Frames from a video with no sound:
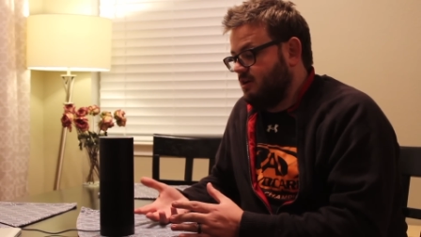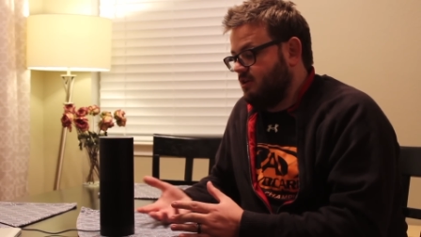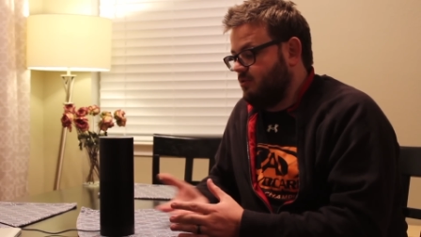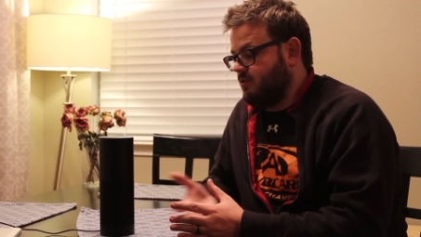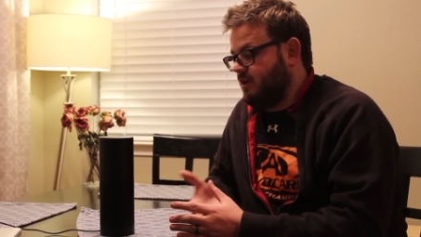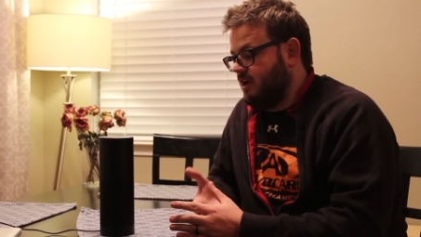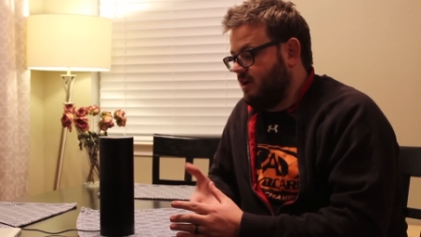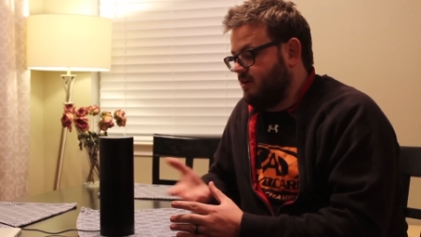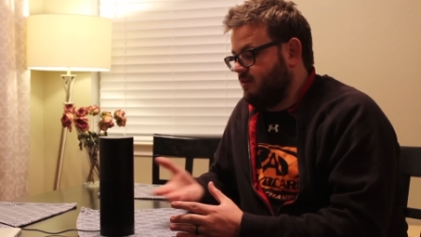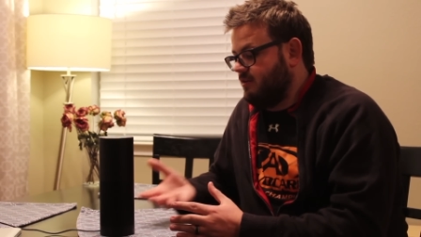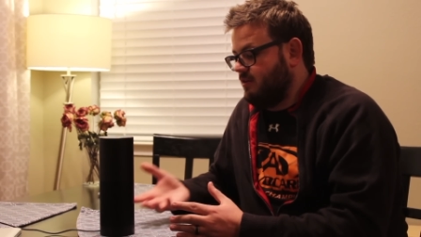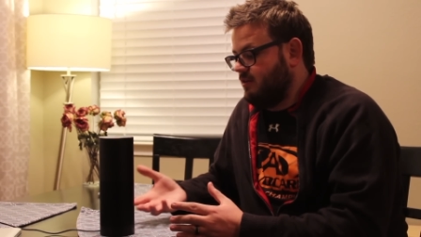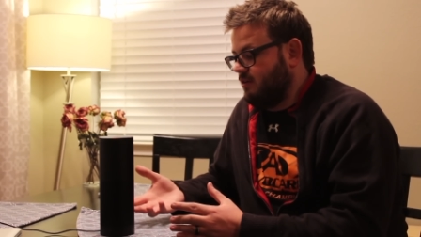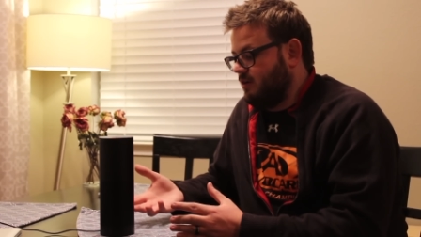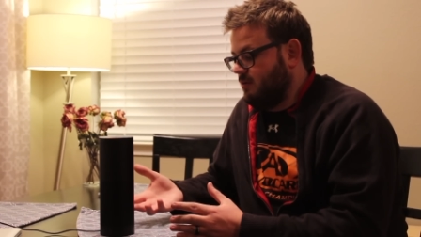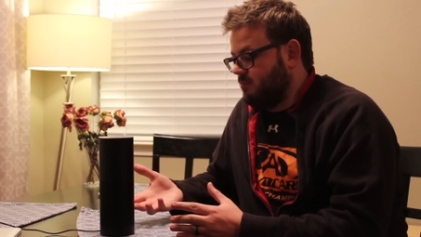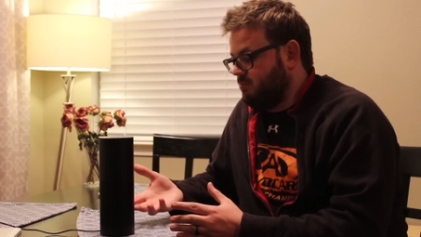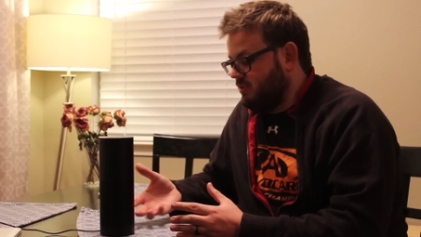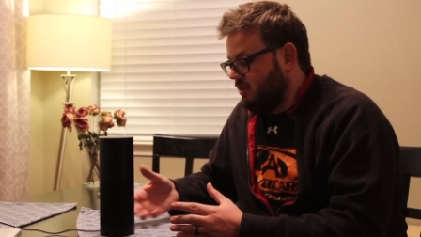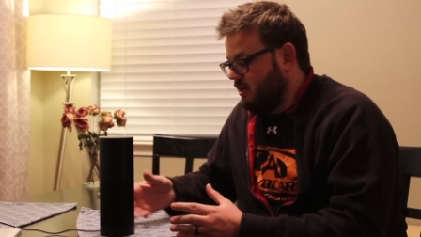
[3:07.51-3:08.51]
You can't
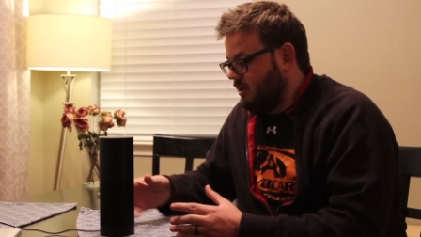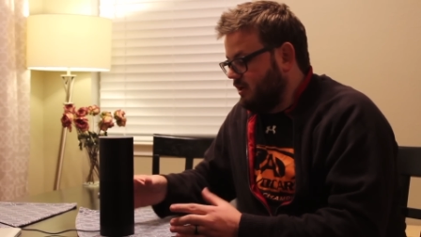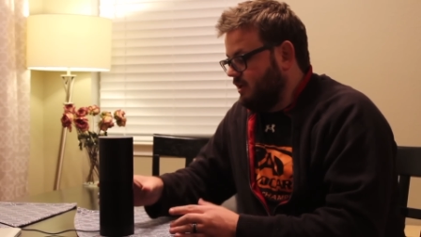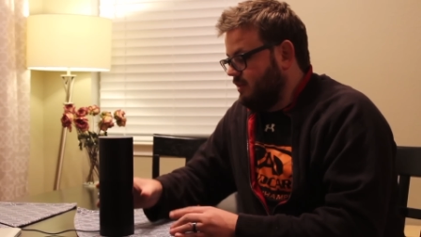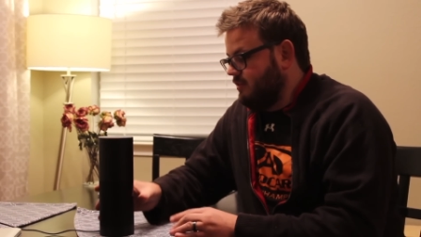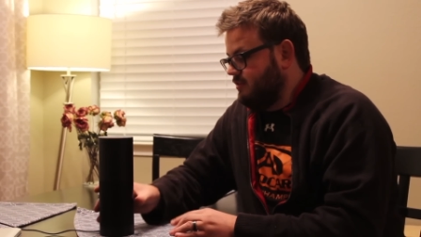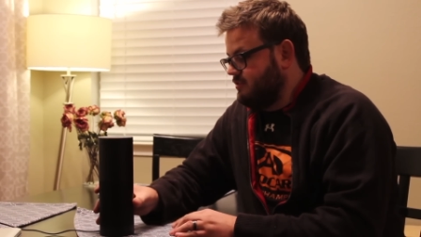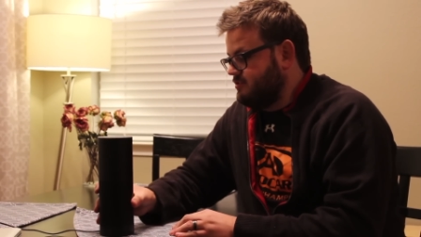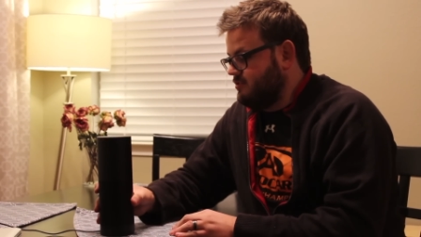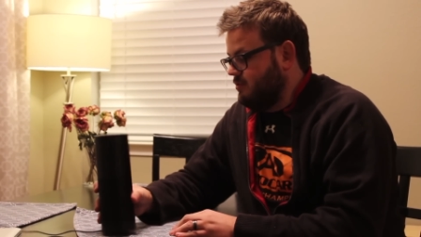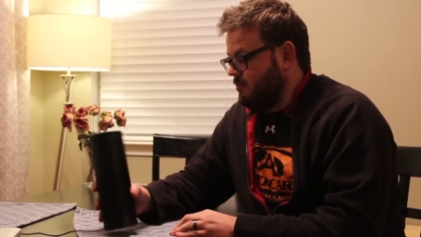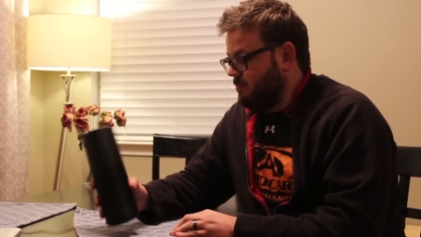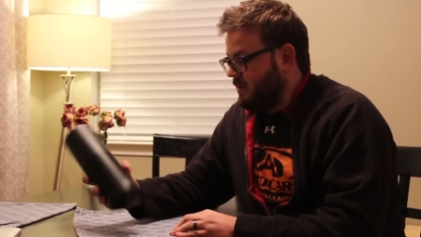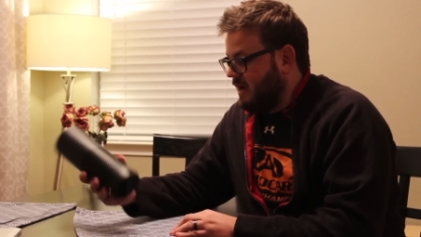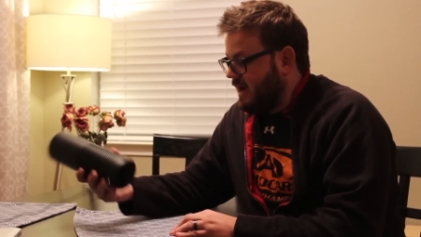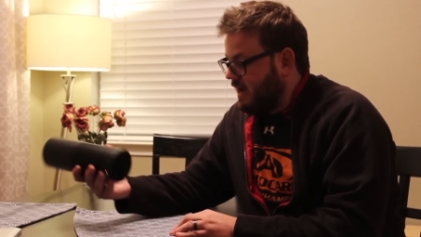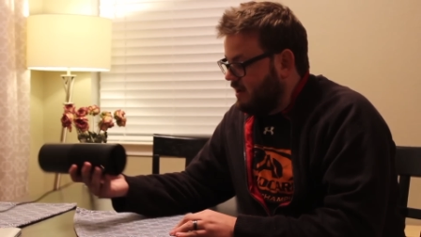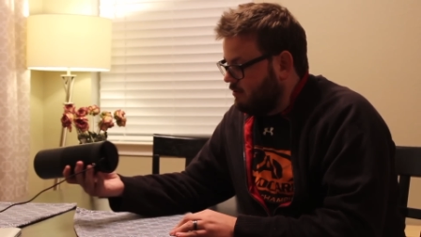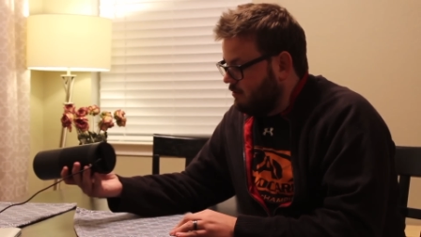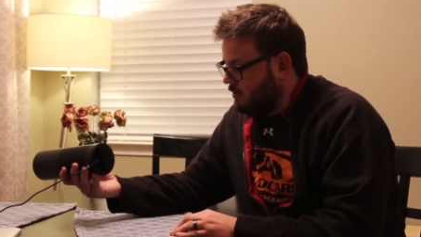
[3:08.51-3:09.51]
unplug it. There's no
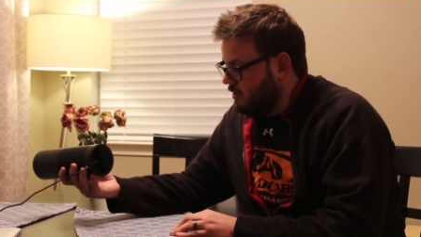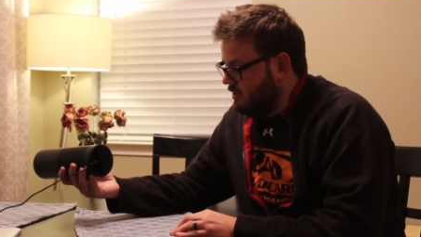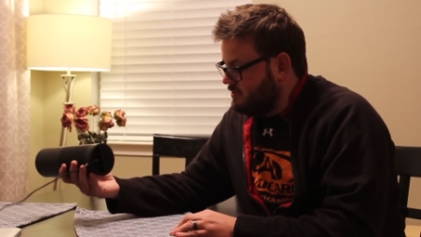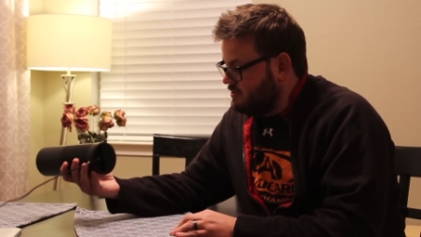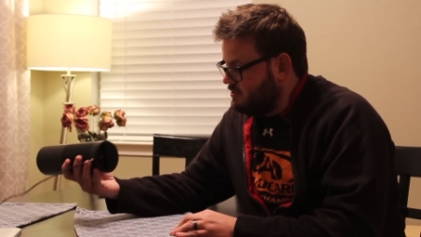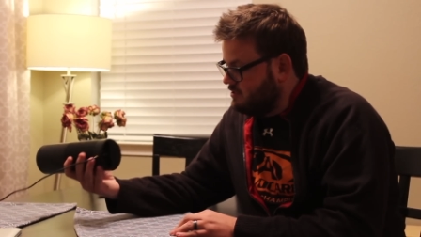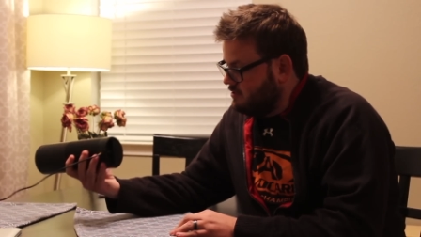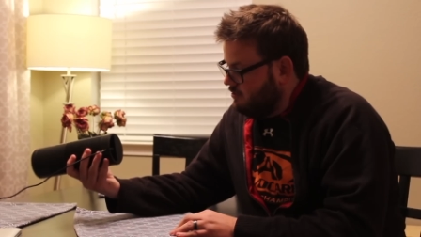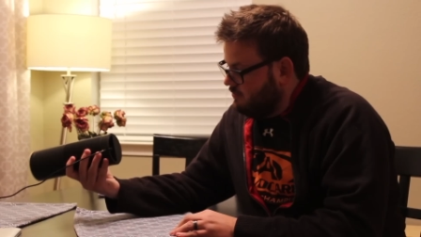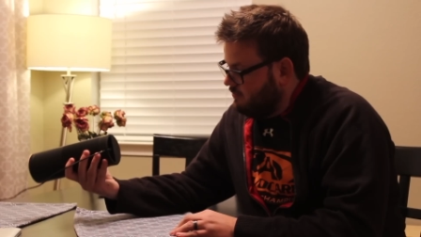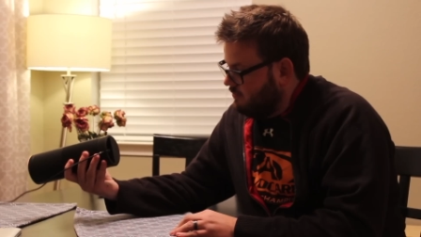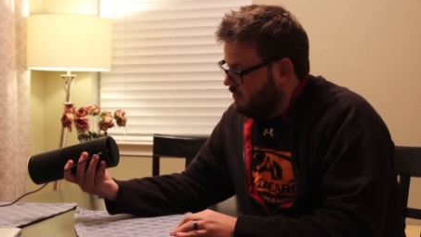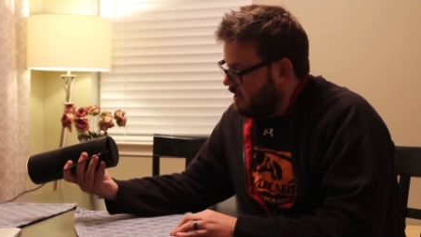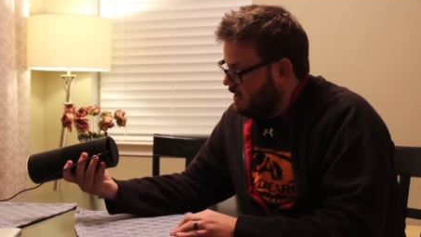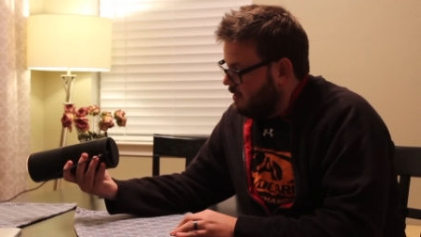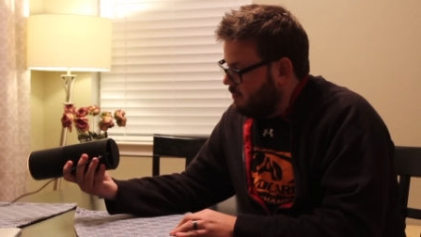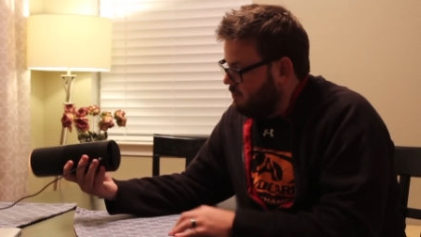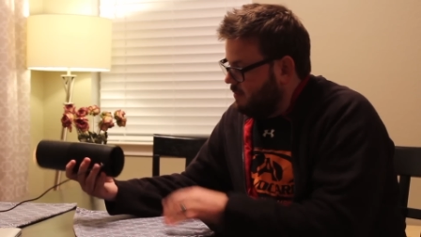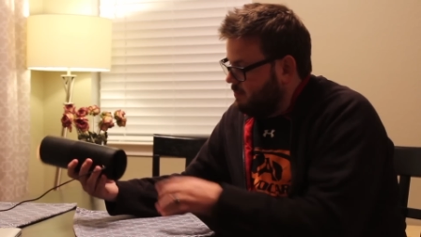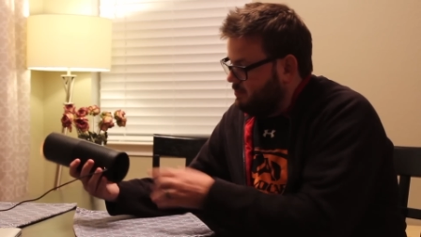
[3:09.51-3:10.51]
battery. It's, you've
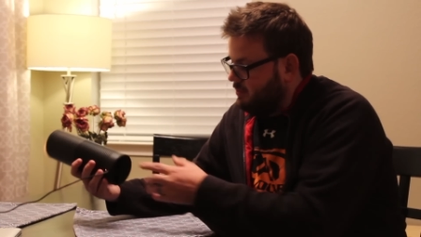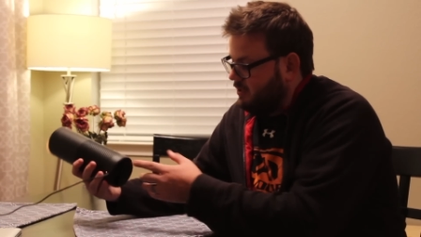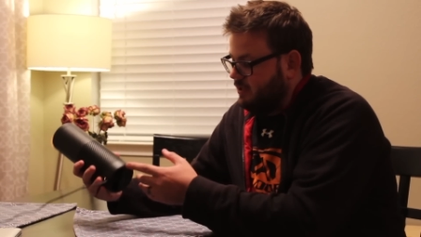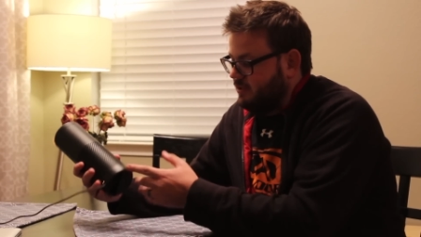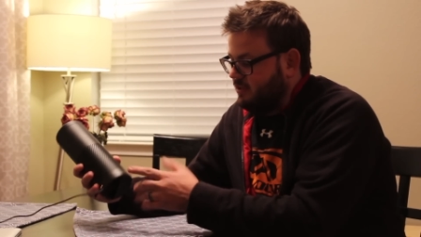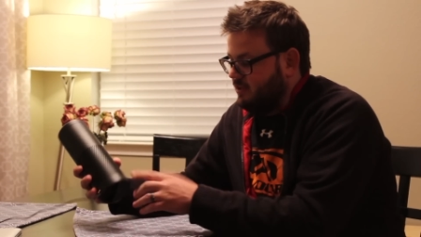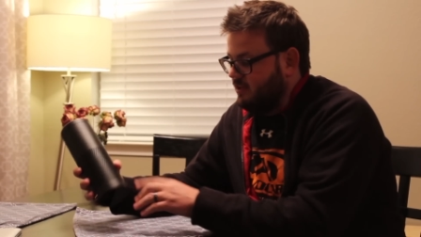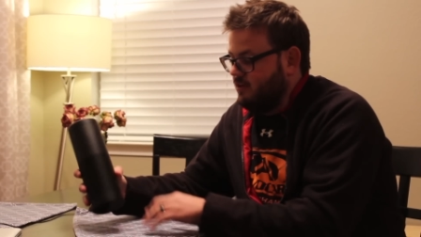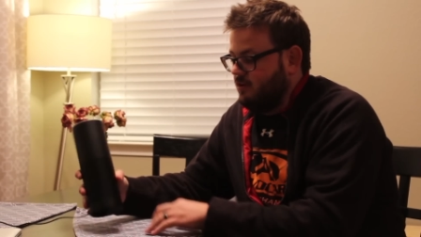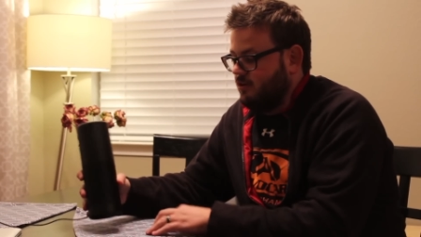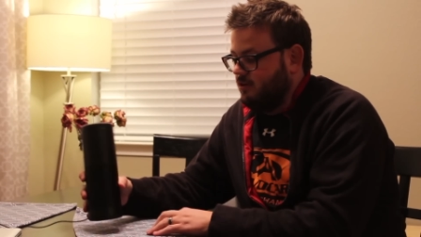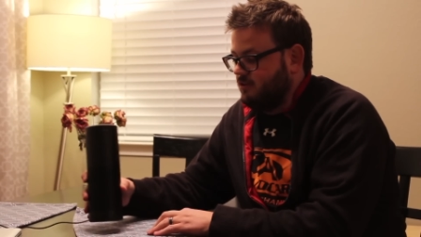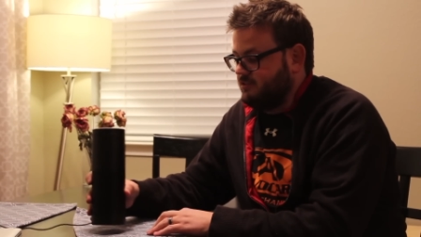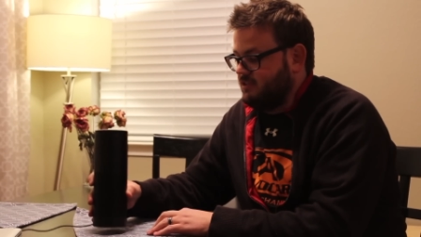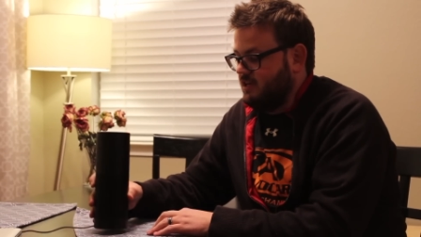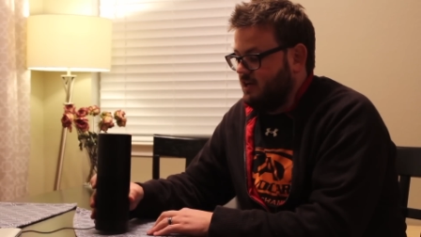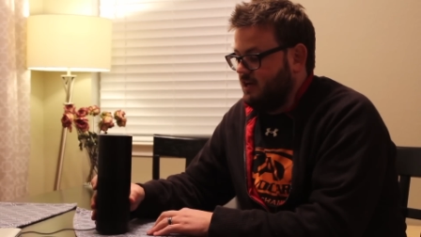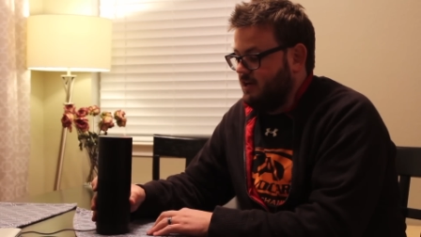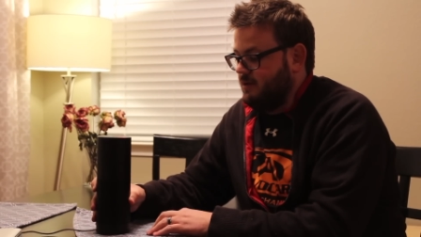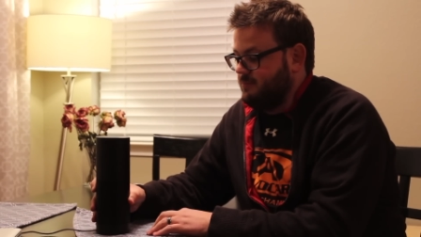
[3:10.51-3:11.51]
got to be plugged in at all
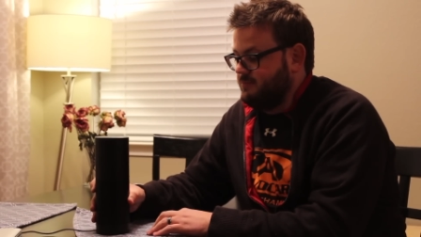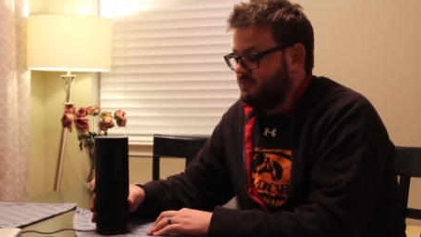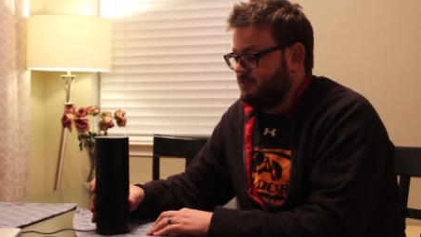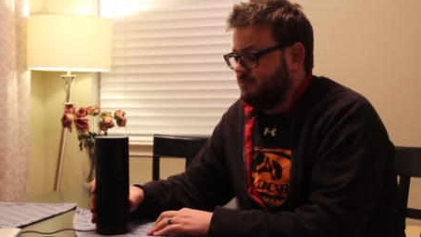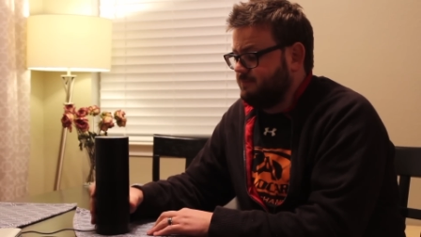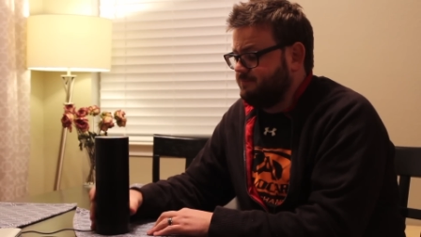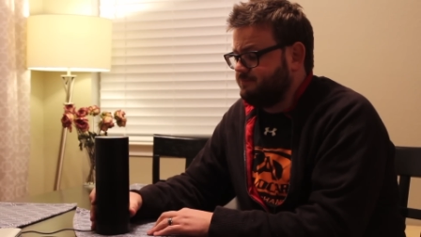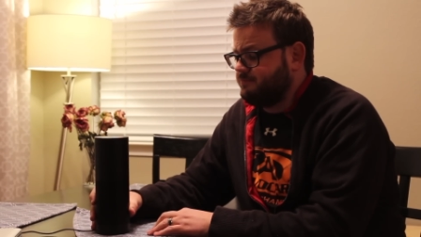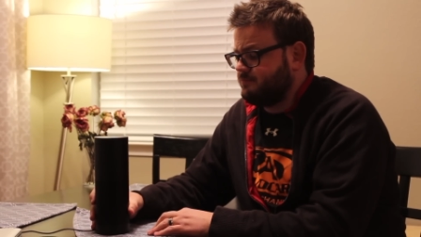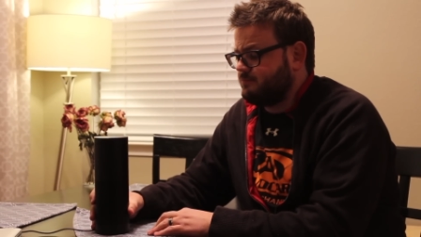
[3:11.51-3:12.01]
times.